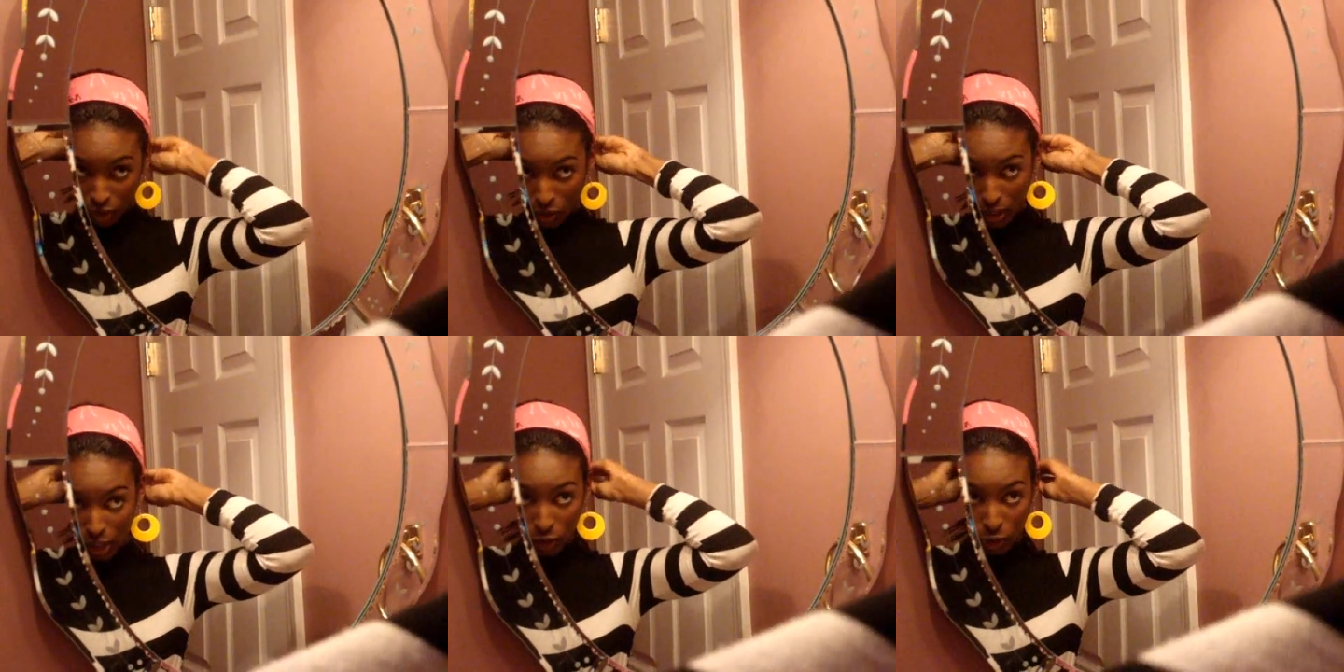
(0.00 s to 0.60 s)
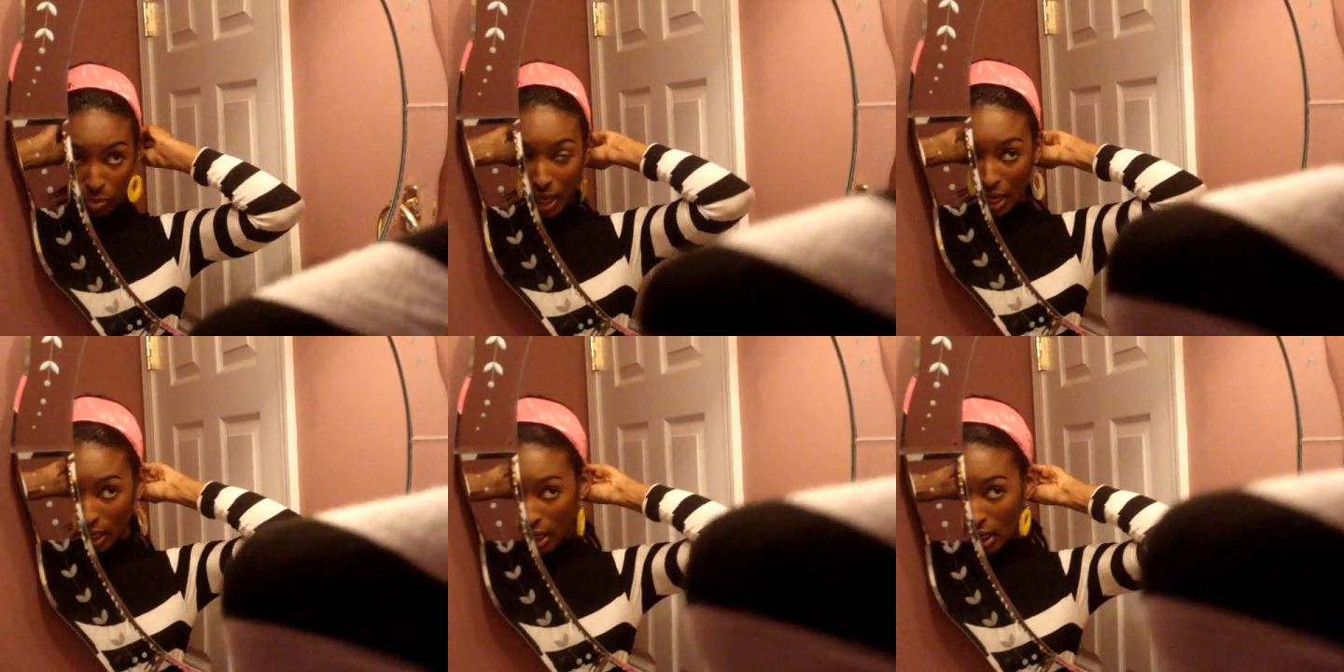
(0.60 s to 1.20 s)
You can either
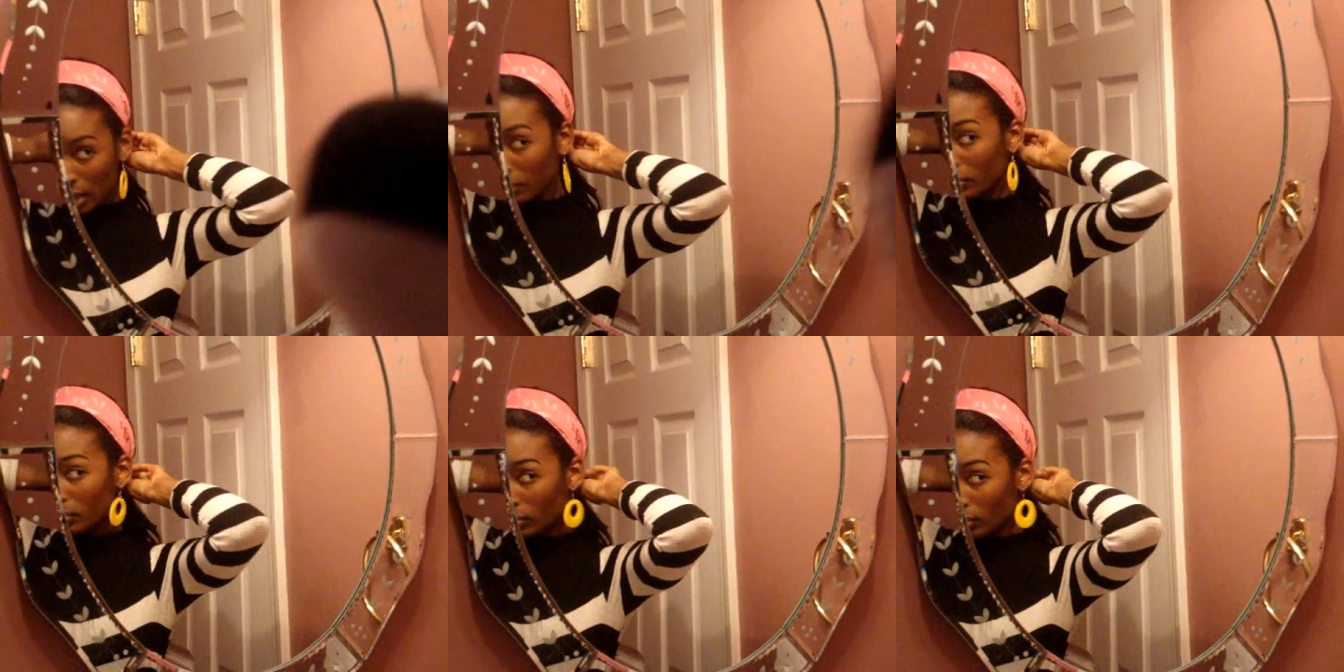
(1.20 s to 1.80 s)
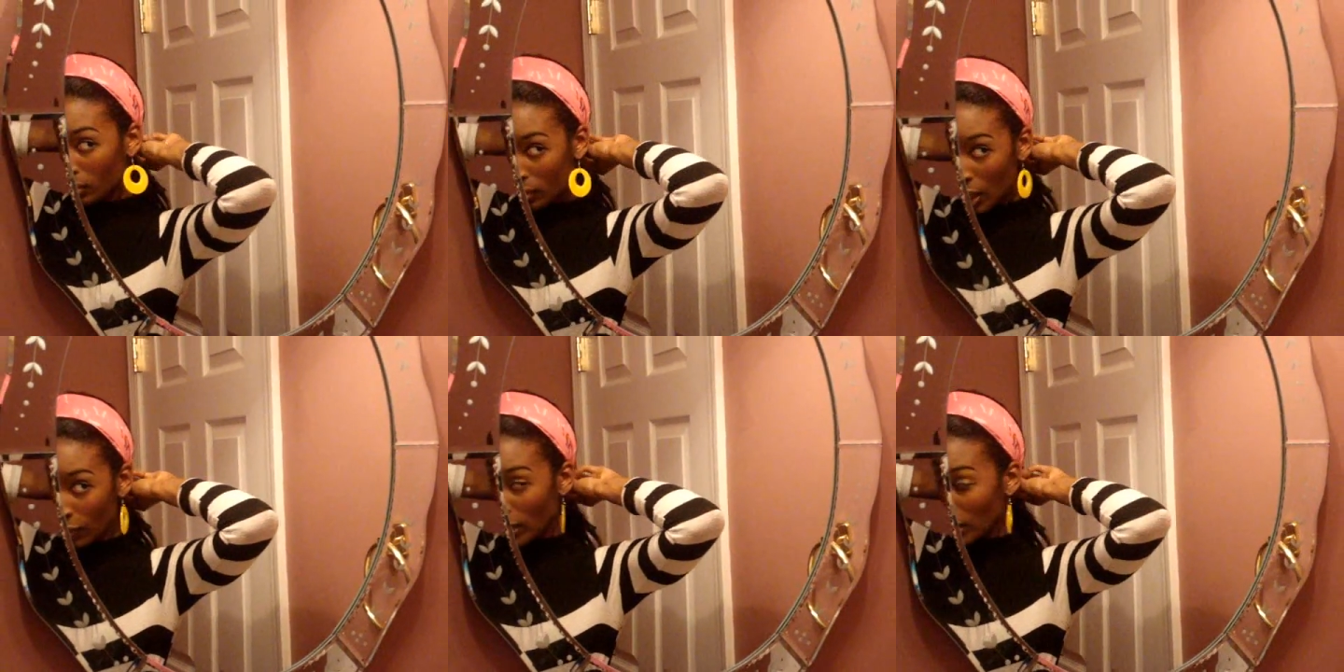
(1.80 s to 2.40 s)
pin it
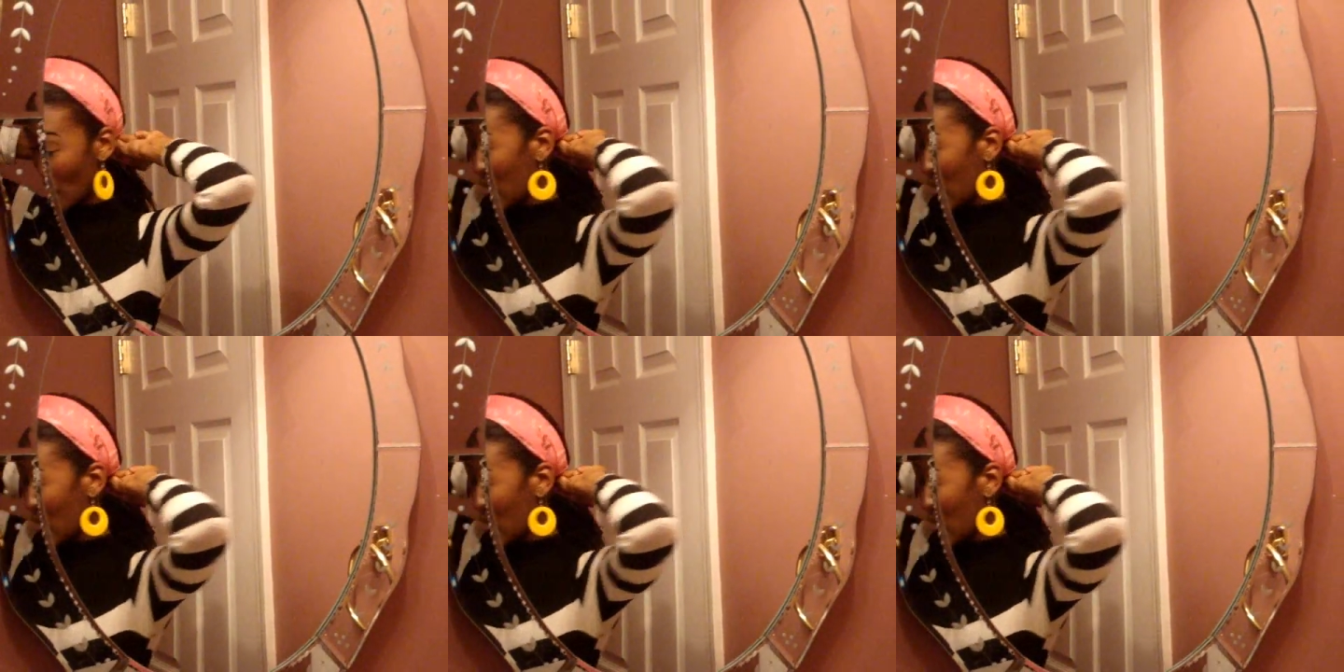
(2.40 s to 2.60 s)
if it's